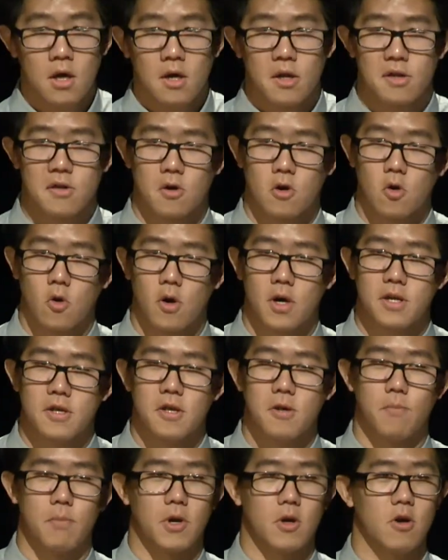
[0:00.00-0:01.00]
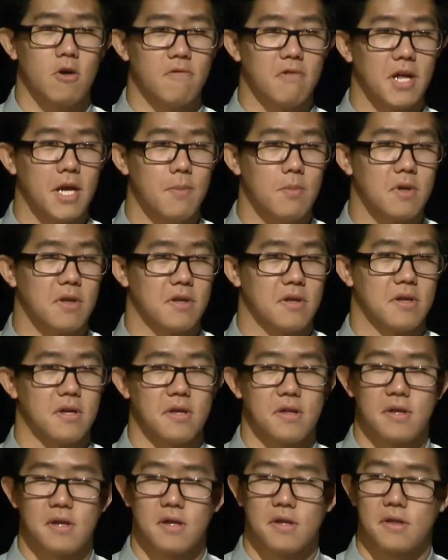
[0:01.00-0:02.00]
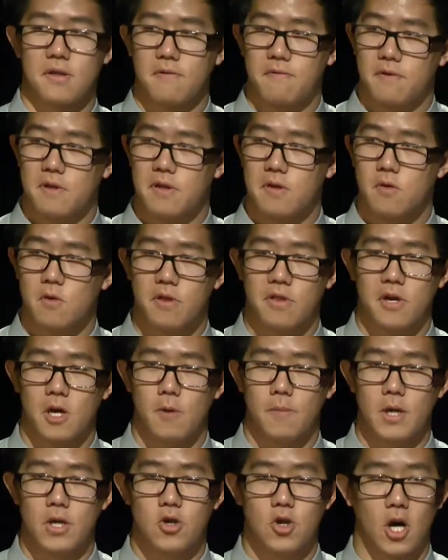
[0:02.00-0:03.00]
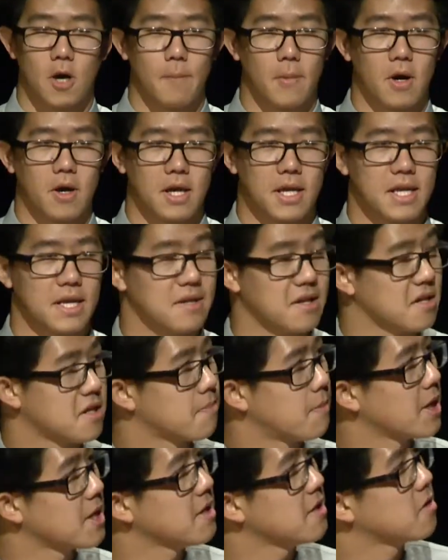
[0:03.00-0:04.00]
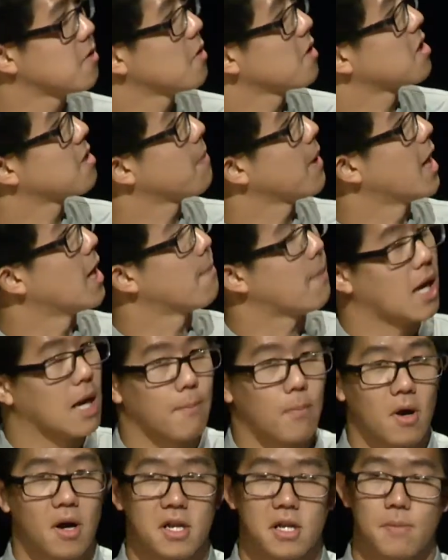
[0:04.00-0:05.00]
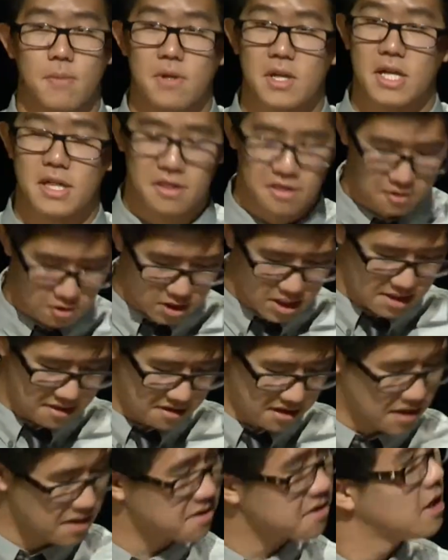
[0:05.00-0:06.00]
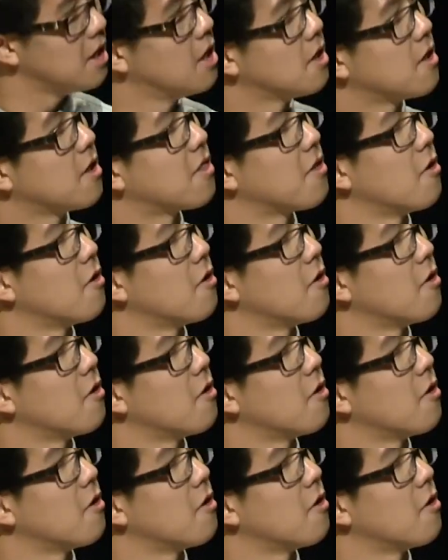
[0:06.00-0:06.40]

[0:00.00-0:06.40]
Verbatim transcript: So according to the Bureau of Labor Statistics, the physical therapy job market is expected to expand by approximately 36 to